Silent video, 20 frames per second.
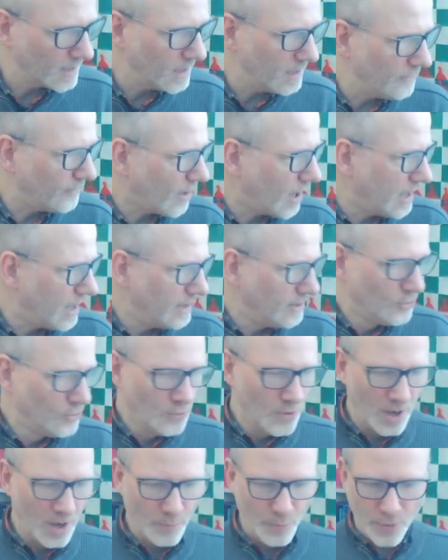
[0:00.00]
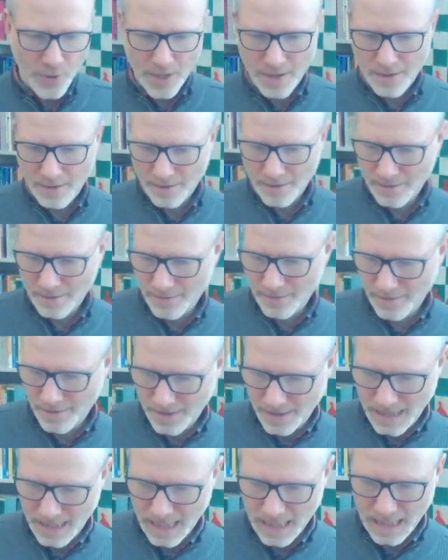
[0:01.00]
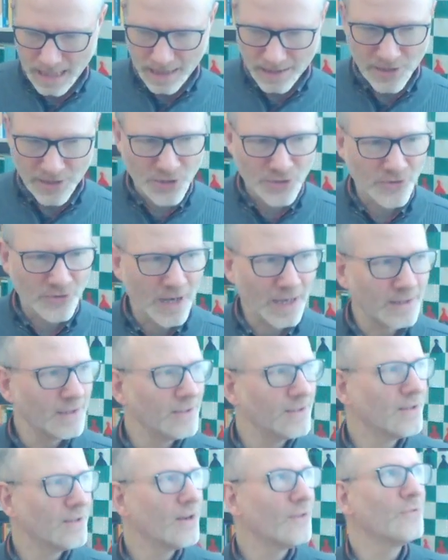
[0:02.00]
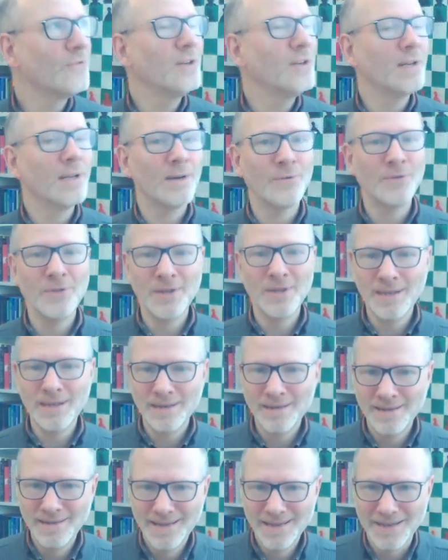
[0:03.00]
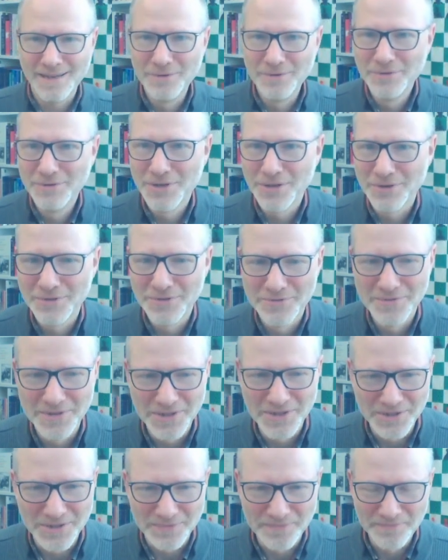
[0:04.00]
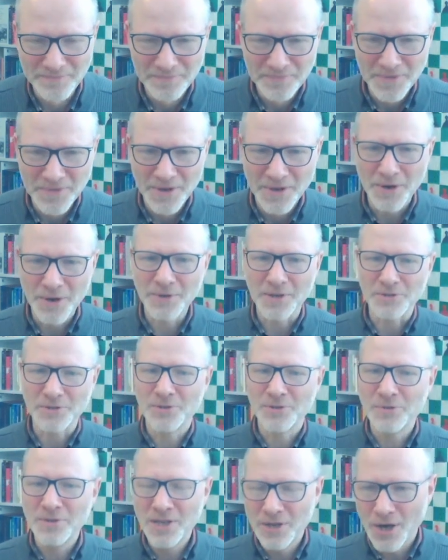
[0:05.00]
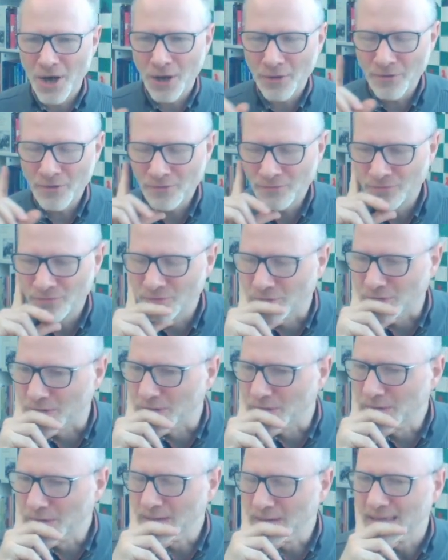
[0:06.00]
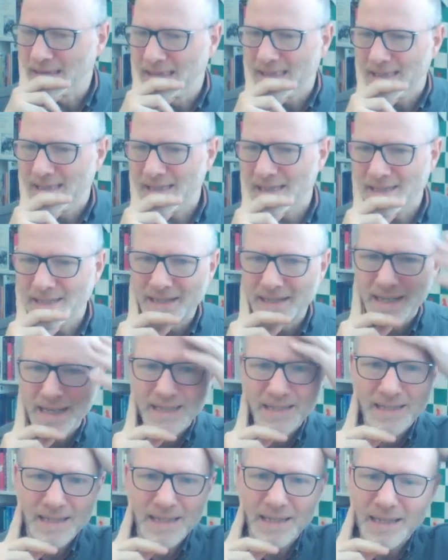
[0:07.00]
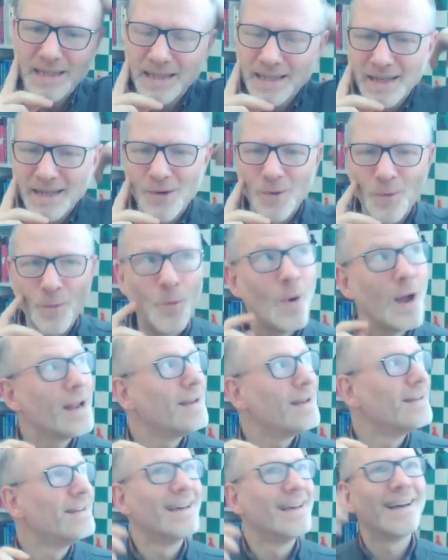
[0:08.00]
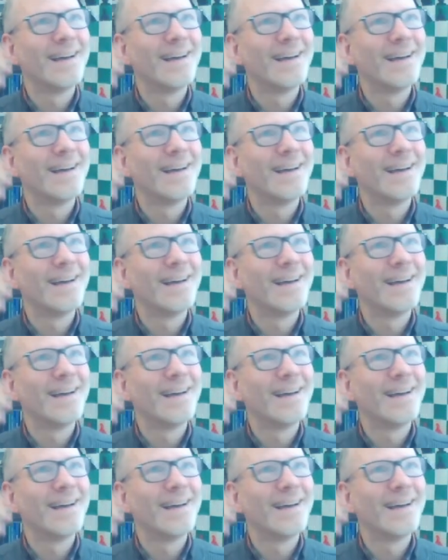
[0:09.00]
if I do appear distracted every now and then you know the reason. Okay, so the other rule is that when